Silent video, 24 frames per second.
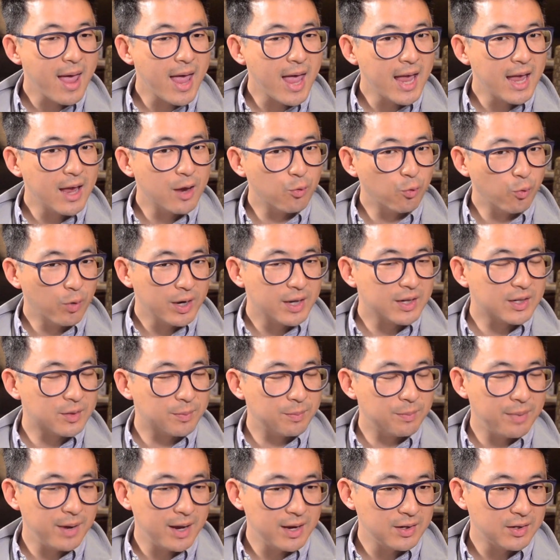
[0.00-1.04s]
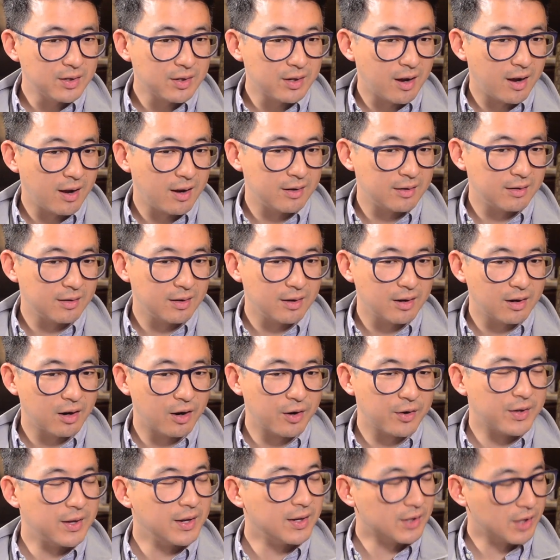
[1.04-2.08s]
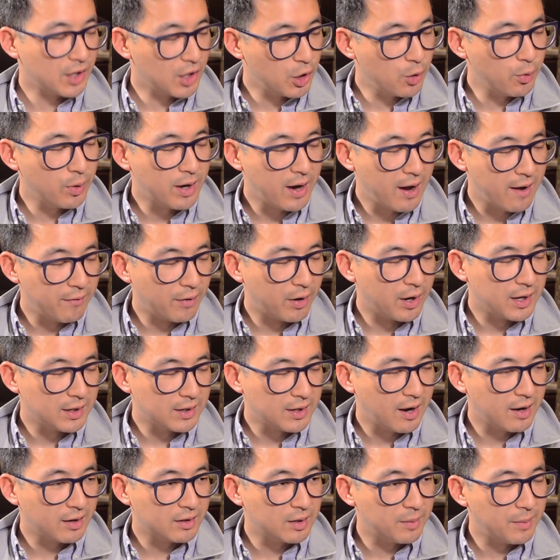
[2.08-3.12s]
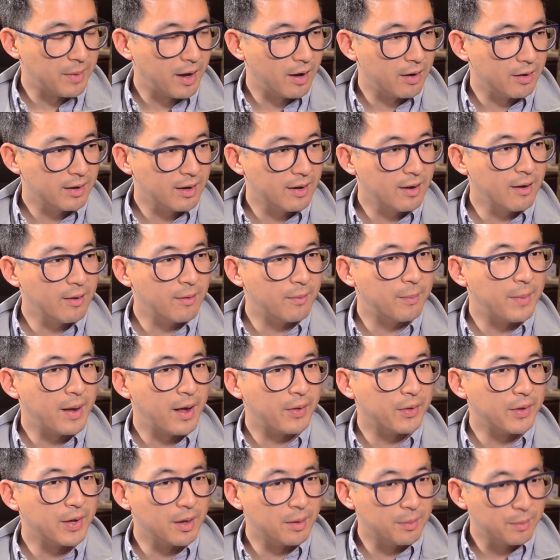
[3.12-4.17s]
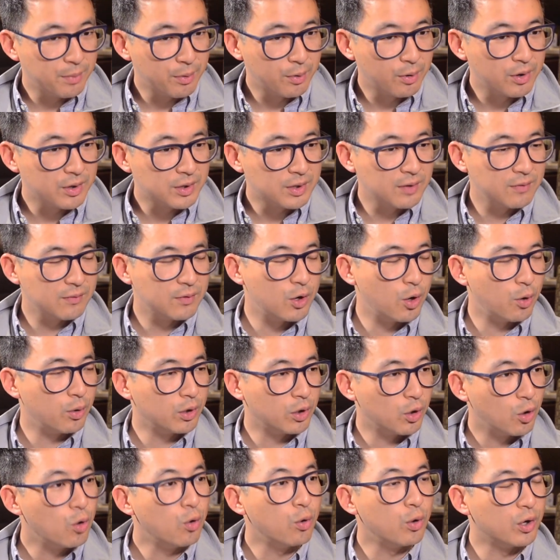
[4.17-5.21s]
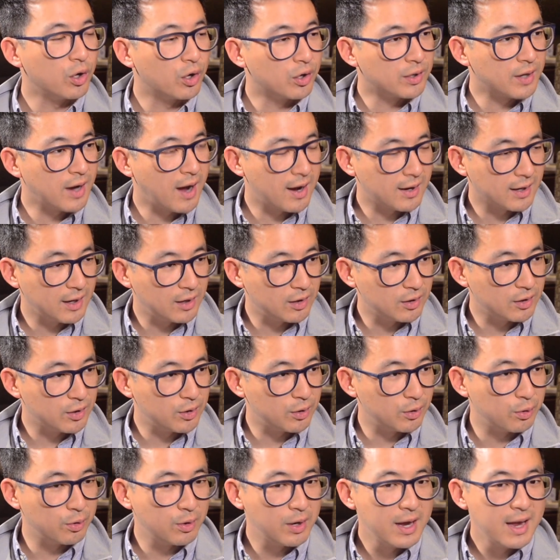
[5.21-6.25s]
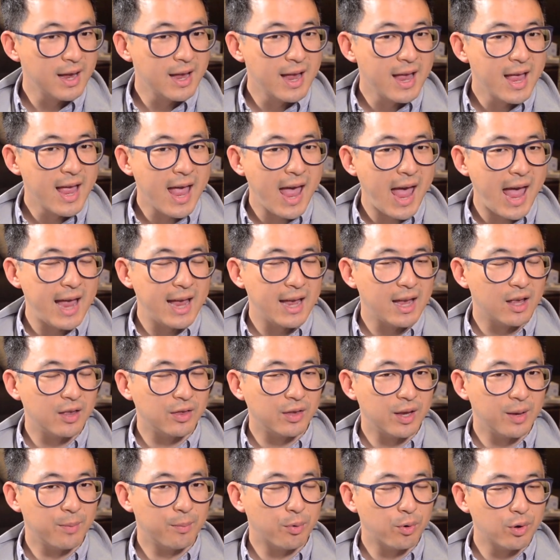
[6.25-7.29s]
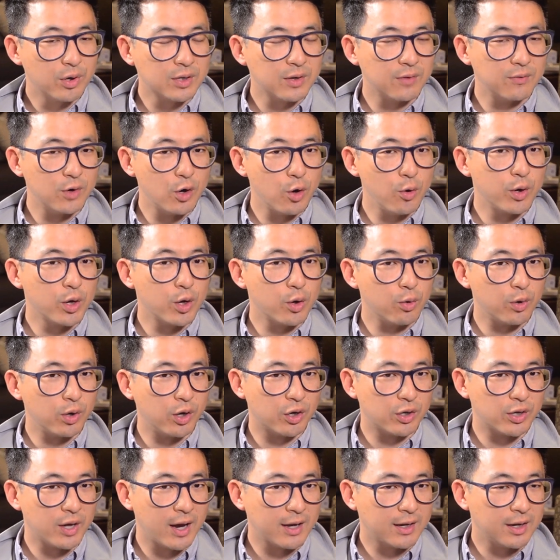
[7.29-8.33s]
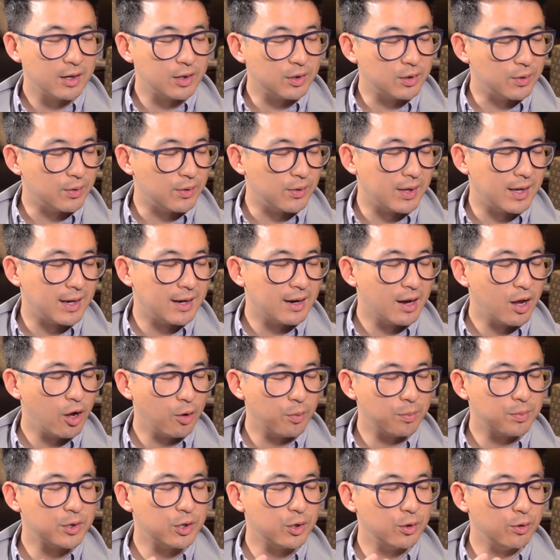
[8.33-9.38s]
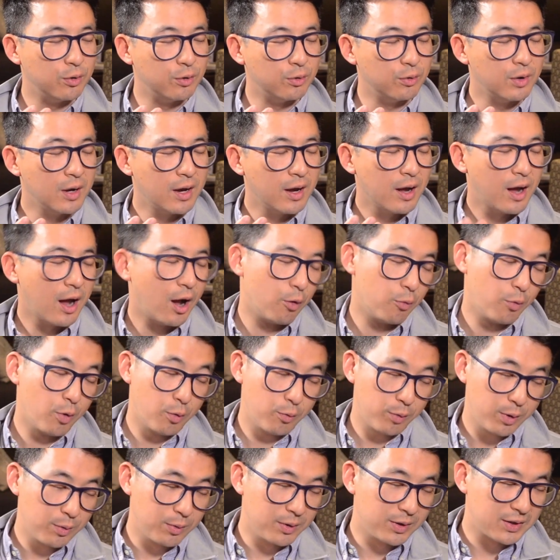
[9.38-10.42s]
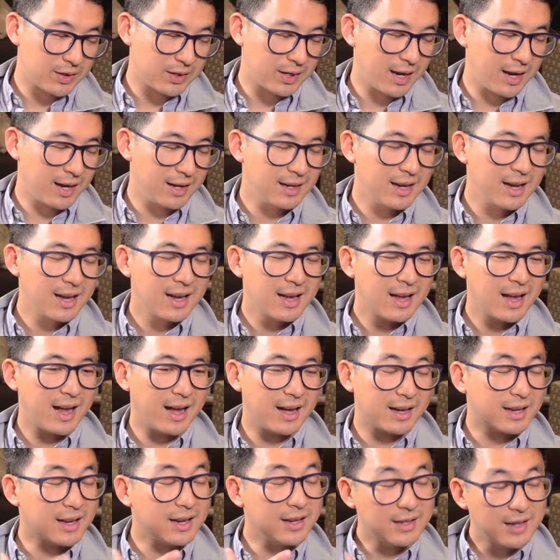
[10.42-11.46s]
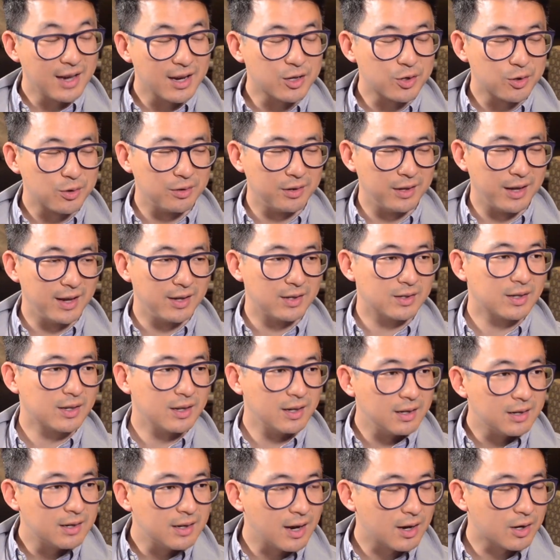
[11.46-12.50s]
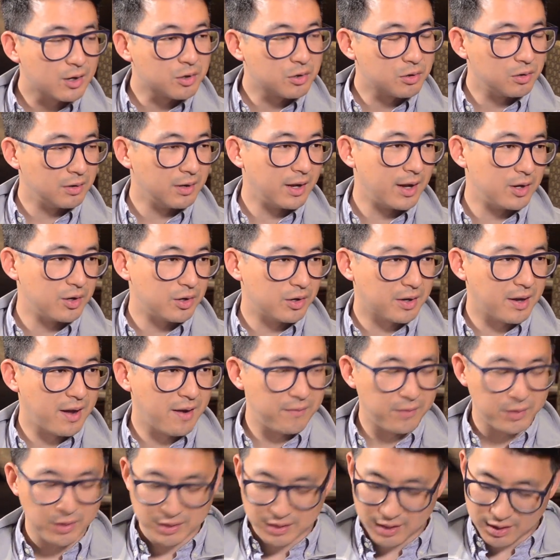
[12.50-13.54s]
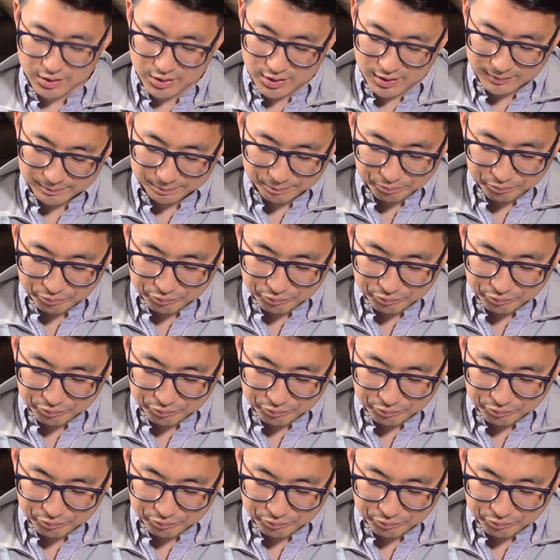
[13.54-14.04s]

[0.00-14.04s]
And what it's based on are things that you and I have already talked about the importance of knowing who you're talking to. And the importance of knowing who you're talking to then helps you, what we would say, contextualize your conversation.